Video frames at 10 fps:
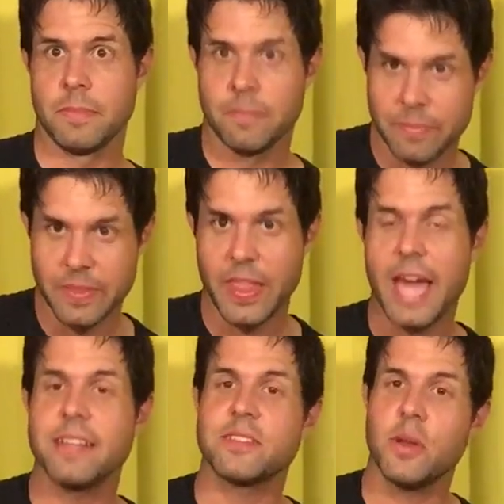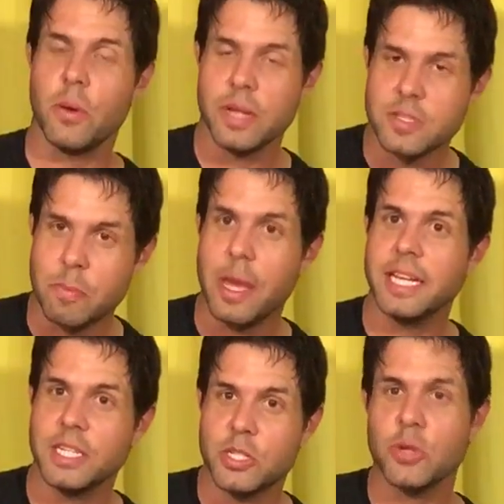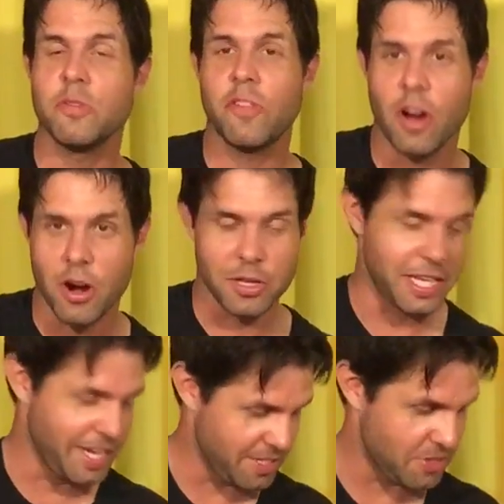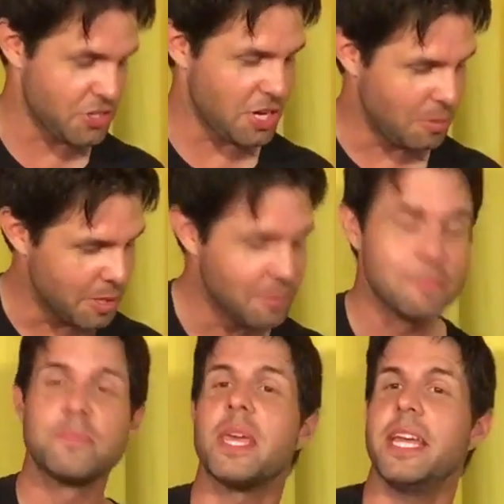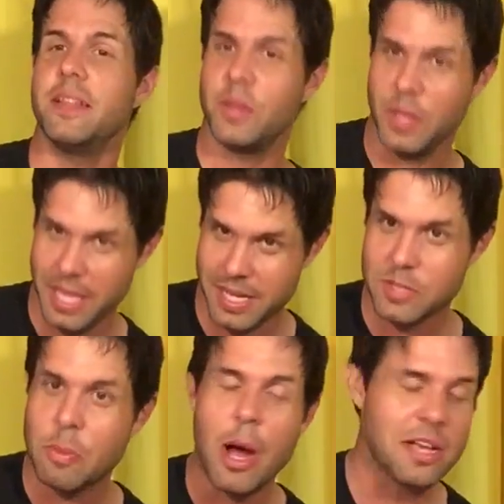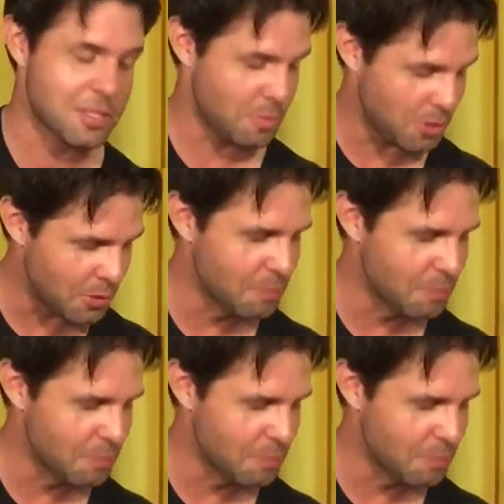That is known as bending too far, ladies and gentlemen. It is possible.